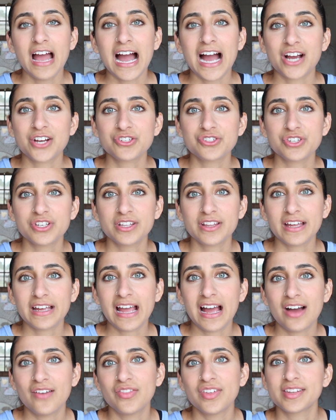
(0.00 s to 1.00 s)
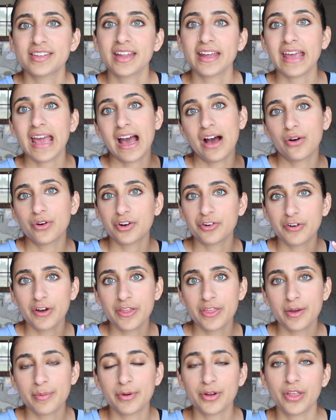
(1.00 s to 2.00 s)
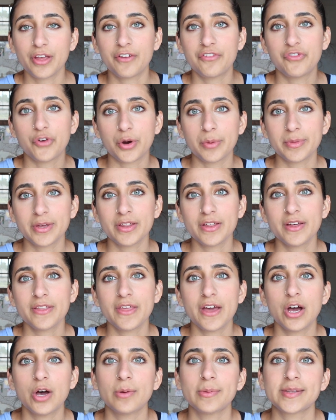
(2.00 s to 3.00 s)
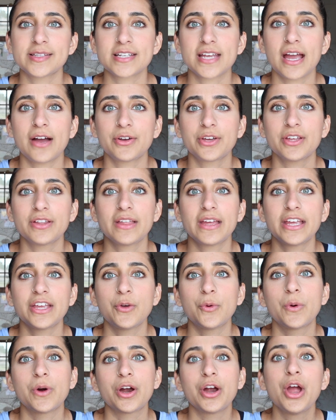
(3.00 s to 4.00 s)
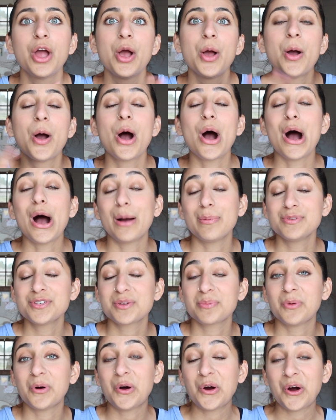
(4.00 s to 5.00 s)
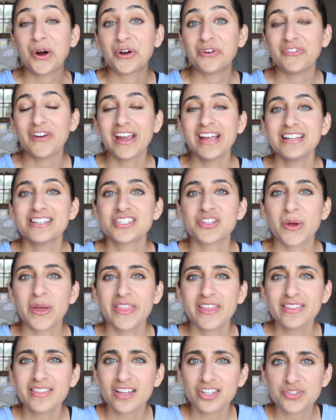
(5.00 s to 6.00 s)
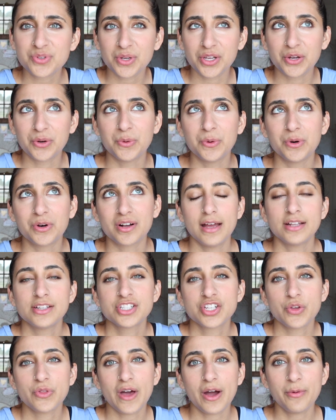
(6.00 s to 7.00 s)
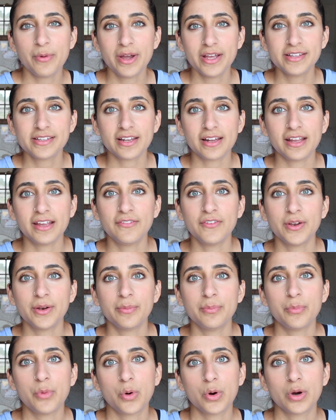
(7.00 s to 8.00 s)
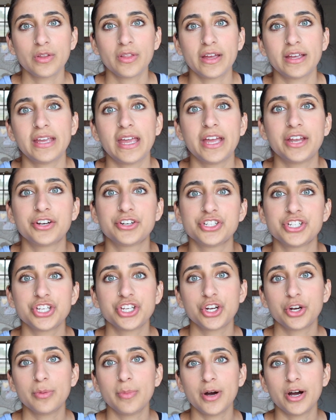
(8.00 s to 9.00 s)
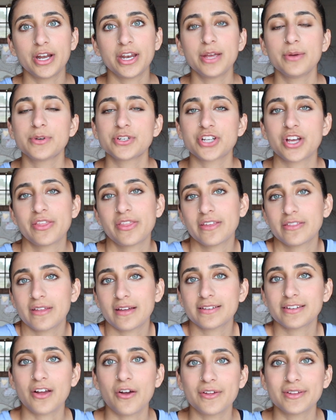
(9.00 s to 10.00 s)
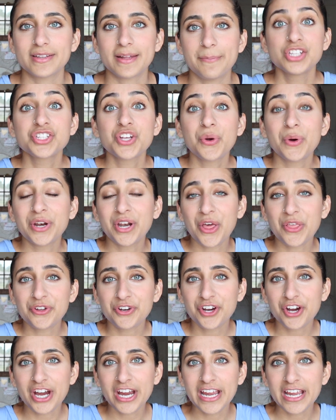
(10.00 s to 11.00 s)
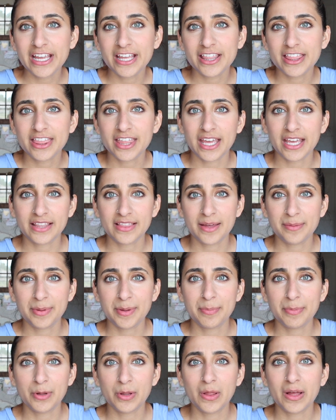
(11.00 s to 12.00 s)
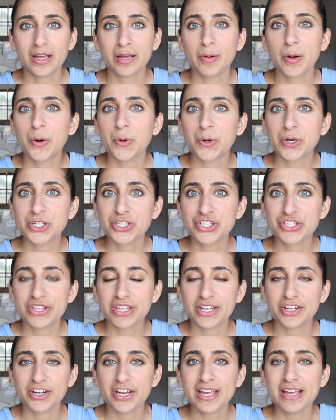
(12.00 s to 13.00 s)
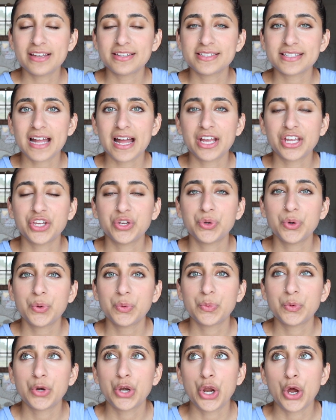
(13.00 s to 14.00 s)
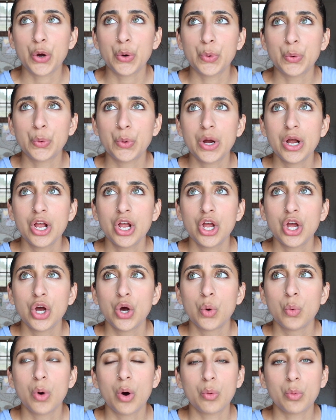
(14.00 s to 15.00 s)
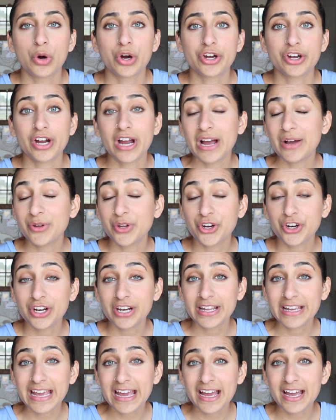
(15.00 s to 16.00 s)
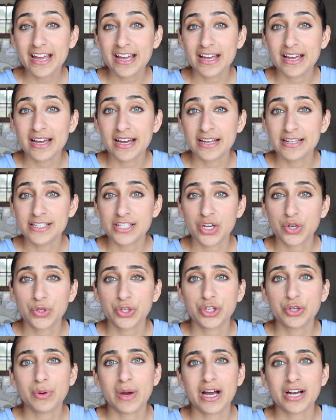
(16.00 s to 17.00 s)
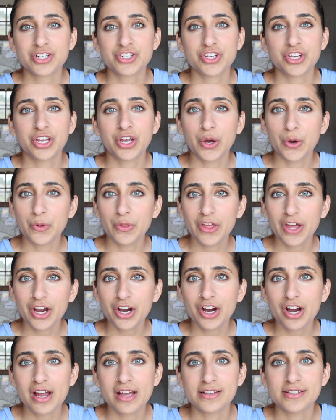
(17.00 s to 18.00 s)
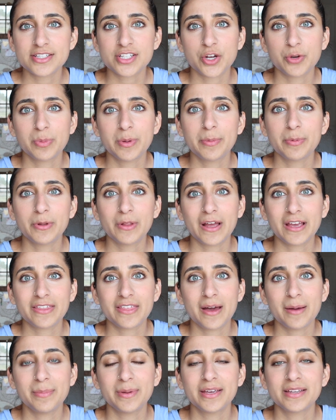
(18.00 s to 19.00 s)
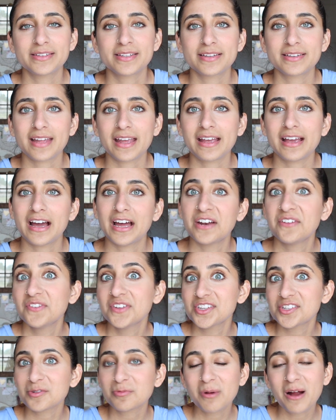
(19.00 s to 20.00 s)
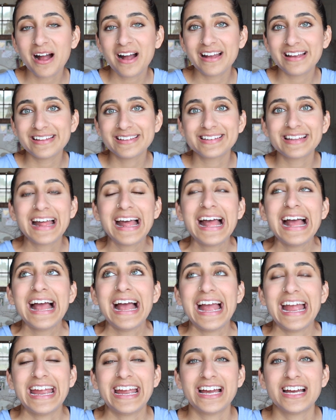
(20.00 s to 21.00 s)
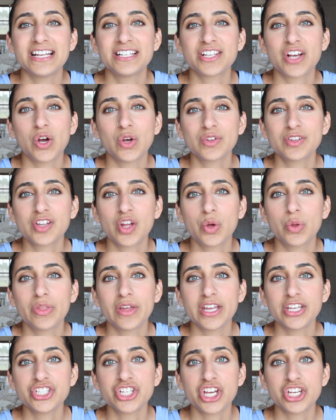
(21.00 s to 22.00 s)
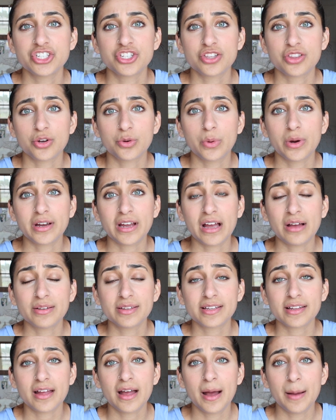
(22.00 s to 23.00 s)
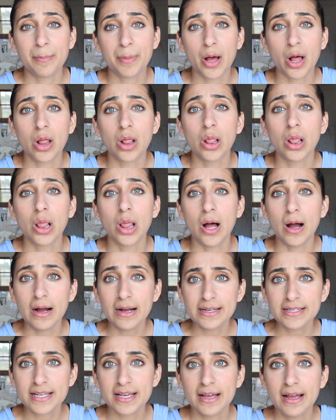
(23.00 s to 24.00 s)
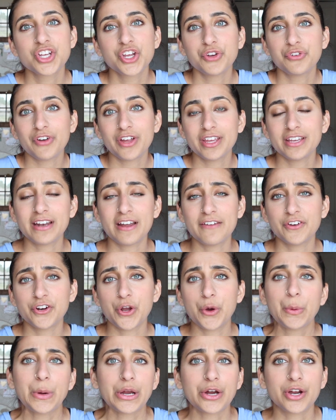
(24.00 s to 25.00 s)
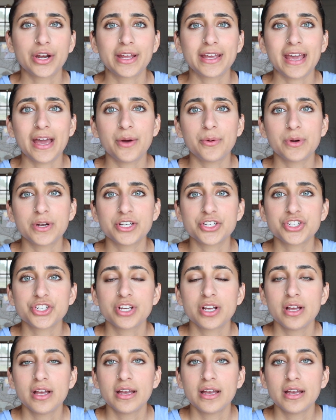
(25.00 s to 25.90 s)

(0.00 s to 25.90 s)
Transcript: actually like have this like algorithm or like formula that helps to calculate your optimal heart rate. So I think that's really cool. And so that way it's even more like catered to your body, which I think that's awesome. So another great thing that people like about Orange Theory is that you don't know what workout you're gonna get until you actually go there. And so people like that because it's like kind of a surprise. And also they change their workouts up a lot. So you really never know what you're gonna get, which